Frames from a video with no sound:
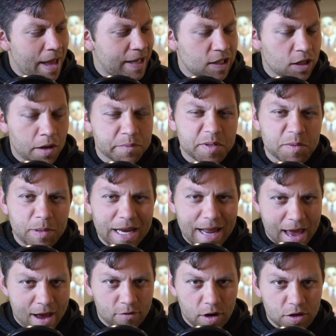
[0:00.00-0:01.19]
my club speed
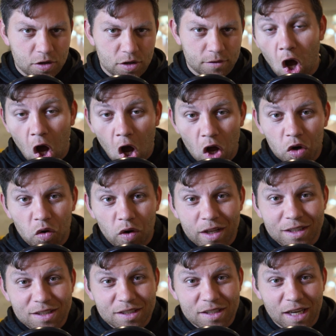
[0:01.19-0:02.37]
average,
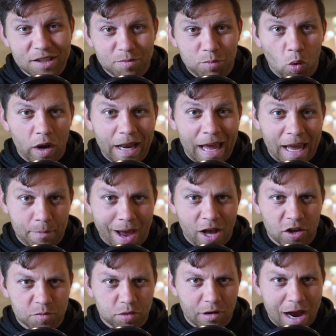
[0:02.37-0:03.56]
106.8
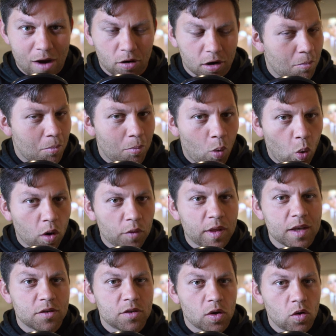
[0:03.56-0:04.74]
miles per hour, more
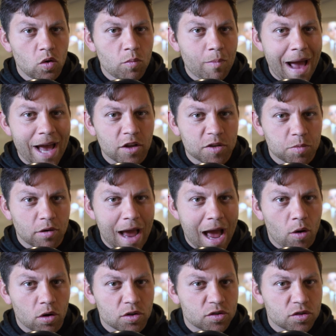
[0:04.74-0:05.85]
than 2 miles per hour